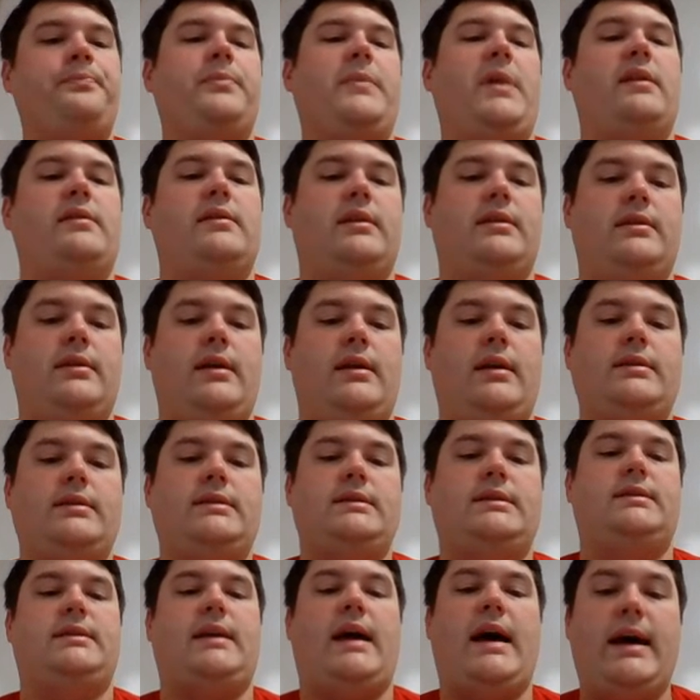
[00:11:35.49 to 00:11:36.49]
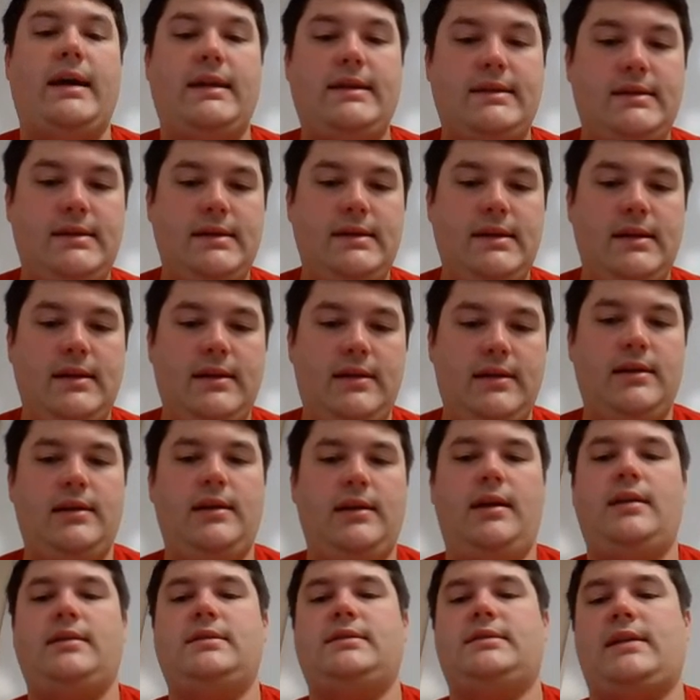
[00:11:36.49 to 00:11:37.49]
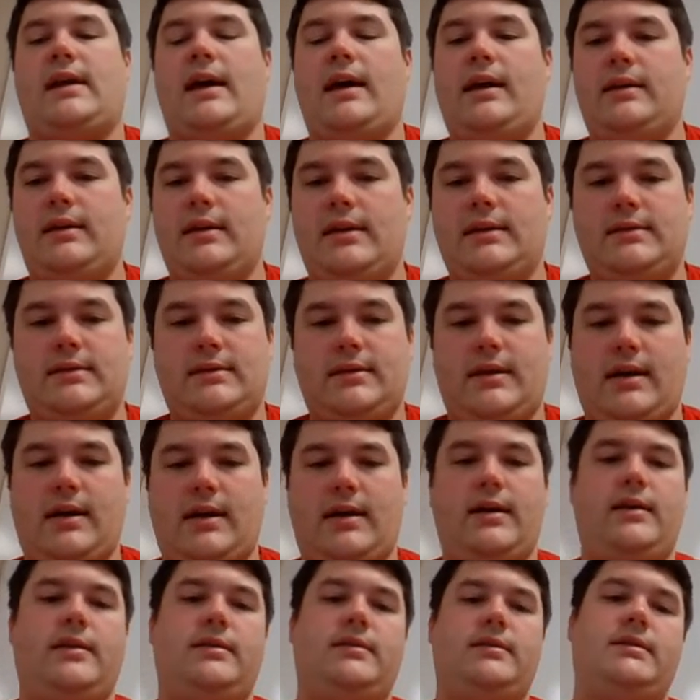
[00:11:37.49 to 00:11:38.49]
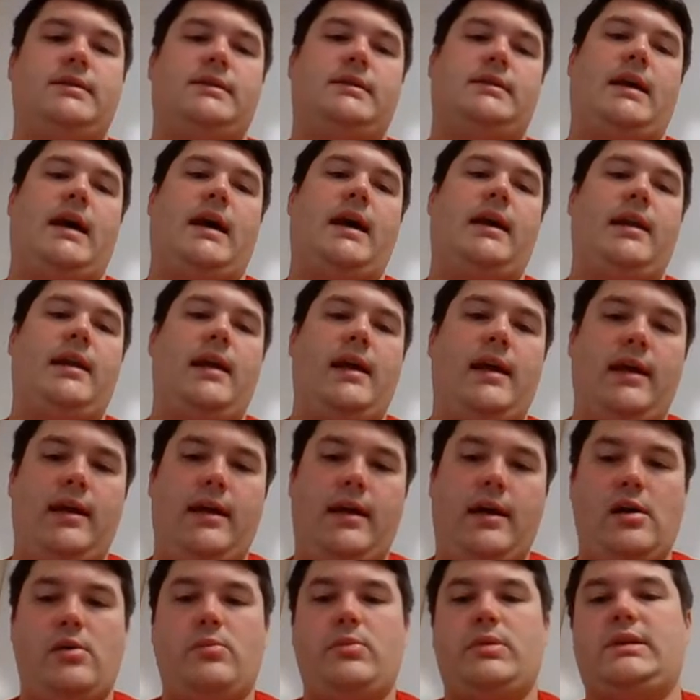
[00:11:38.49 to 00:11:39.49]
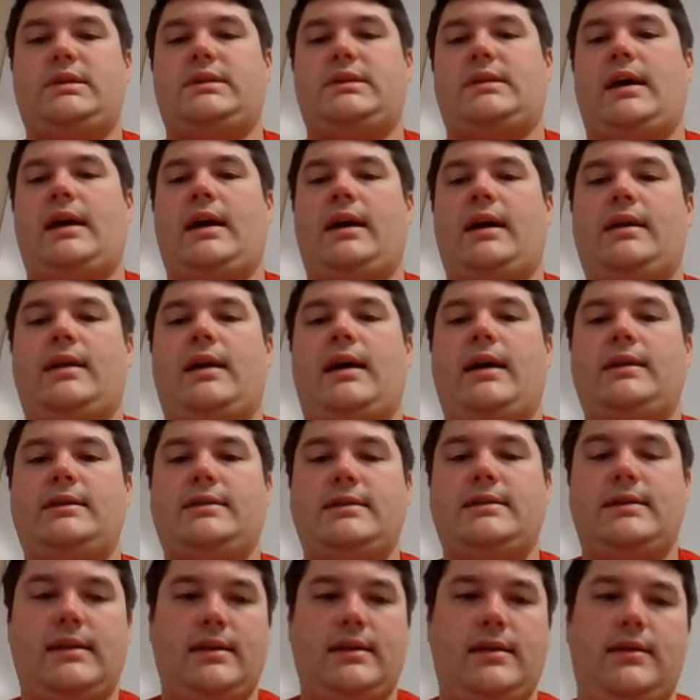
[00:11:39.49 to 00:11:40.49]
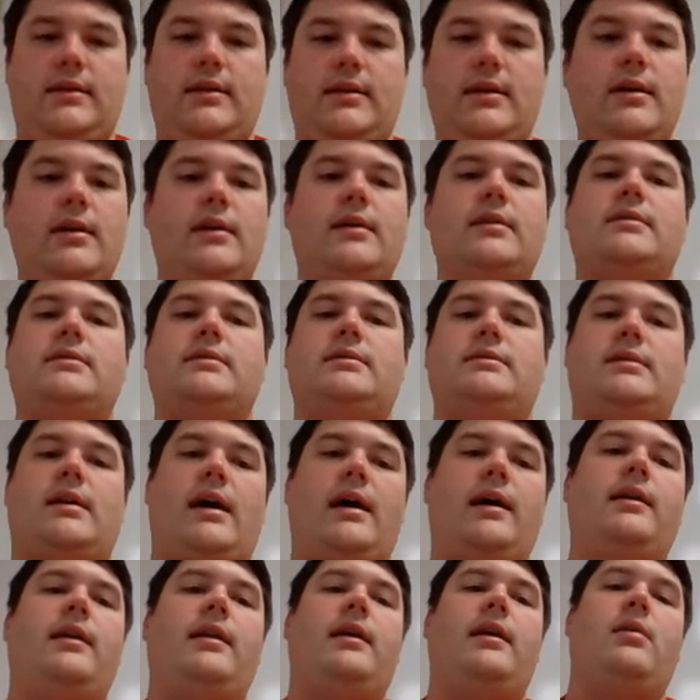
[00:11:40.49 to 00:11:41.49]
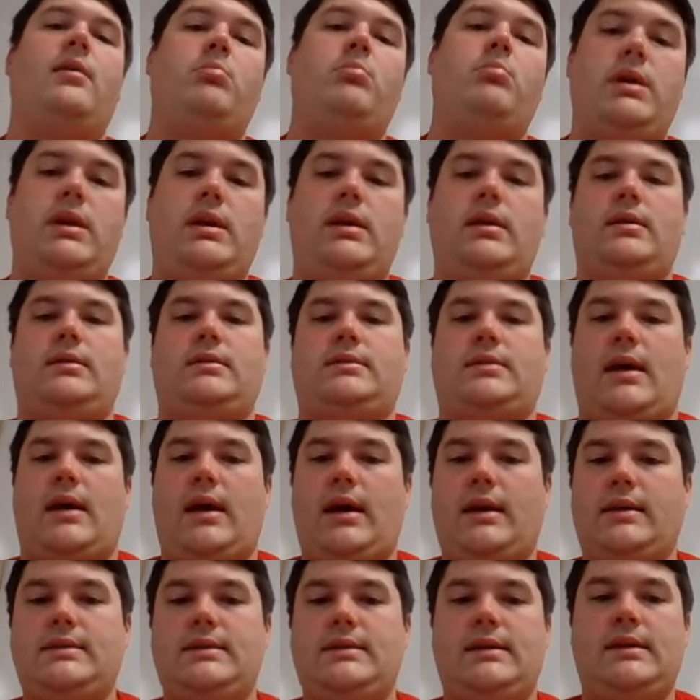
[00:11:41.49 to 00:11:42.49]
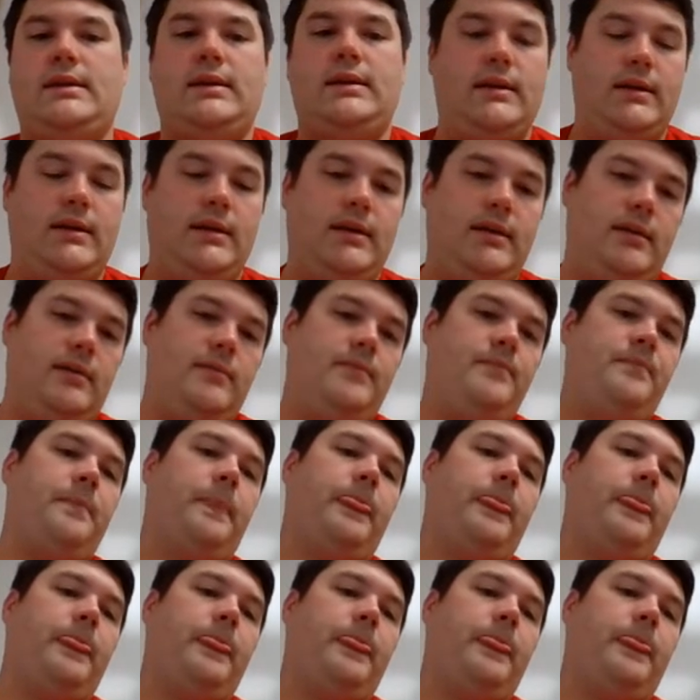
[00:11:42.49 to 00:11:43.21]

and then side CE and side SI, side AM and side IT, side MP and side TE,